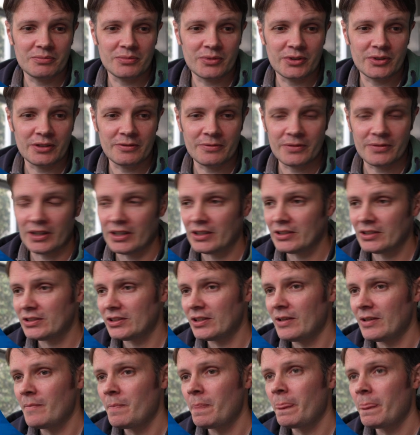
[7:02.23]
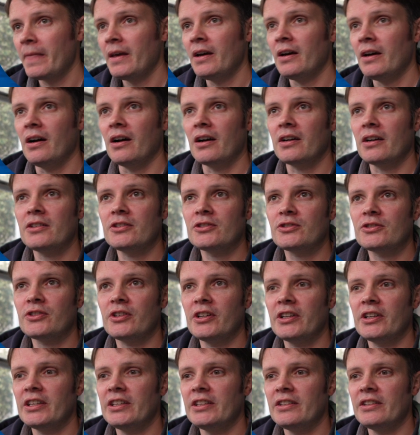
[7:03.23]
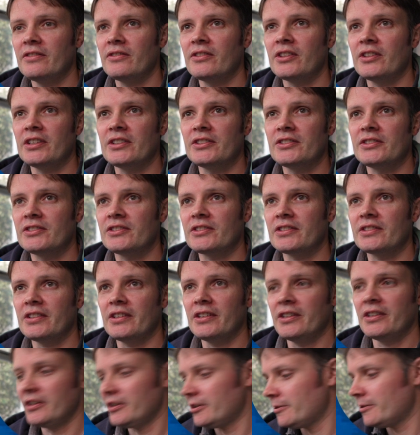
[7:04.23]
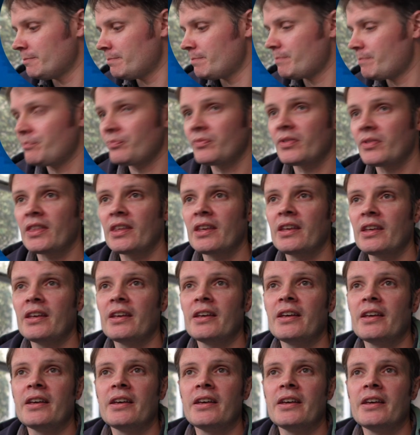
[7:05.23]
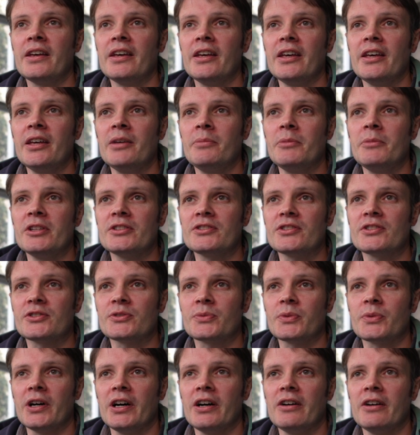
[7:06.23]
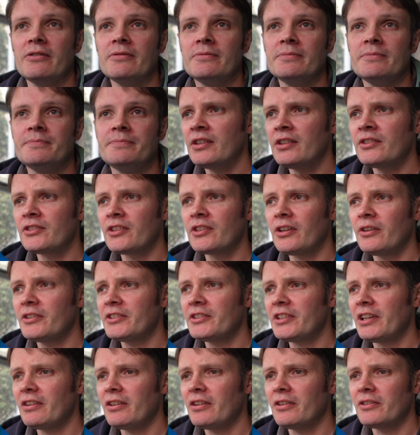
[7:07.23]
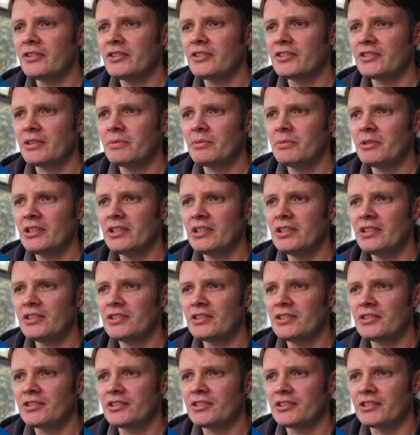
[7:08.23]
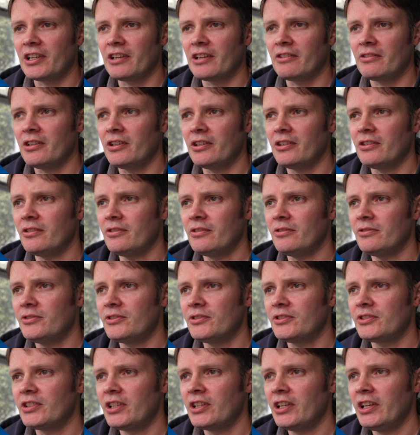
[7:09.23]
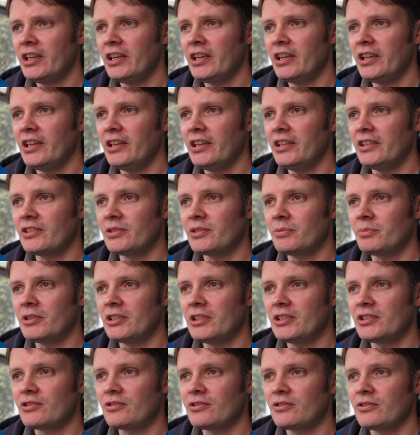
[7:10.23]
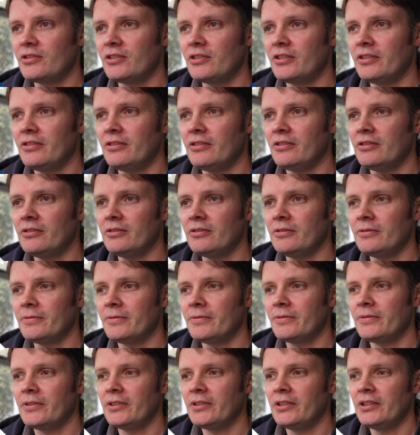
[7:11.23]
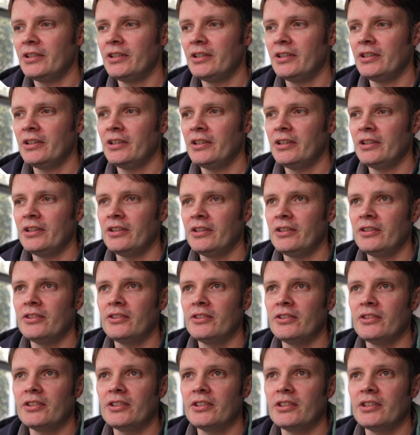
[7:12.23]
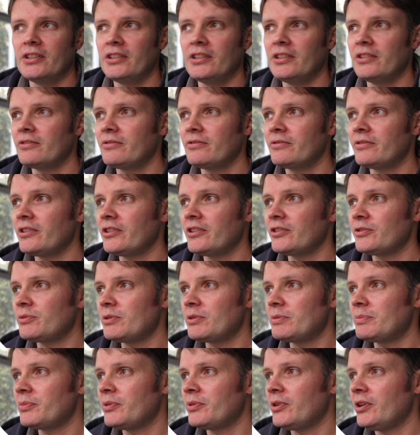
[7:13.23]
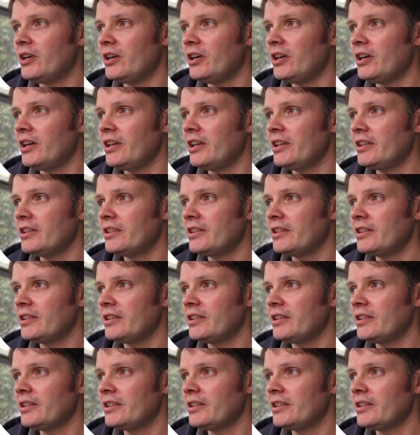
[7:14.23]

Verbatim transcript: pretty fast. I'm going to try this um, image as well. So I download this image into downloads. It is a picture of the Raspberry Pi.